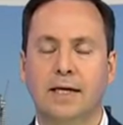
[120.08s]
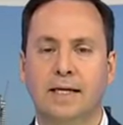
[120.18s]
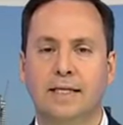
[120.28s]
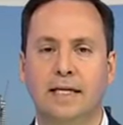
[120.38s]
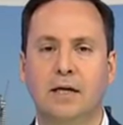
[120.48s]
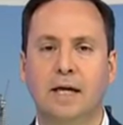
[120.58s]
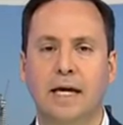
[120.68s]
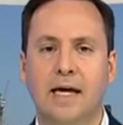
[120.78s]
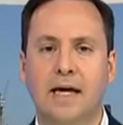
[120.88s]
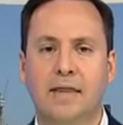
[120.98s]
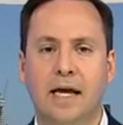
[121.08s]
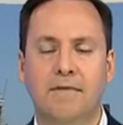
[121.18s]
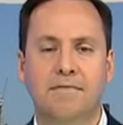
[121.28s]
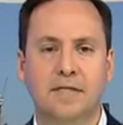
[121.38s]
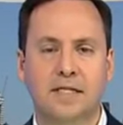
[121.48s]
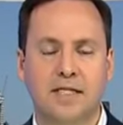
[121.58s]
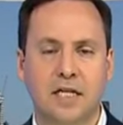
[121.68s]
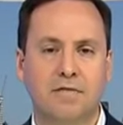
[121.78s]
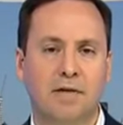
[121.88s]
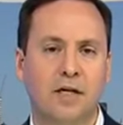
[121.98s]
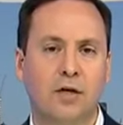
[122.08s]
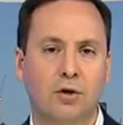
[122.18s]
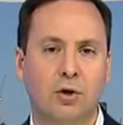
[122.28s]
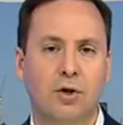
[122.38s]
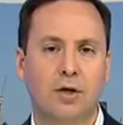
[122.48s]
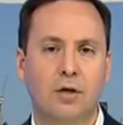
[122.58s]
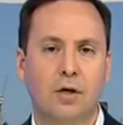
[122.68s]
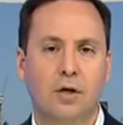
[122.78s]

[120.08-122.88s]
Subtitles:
a deal here that, if successfully concluded,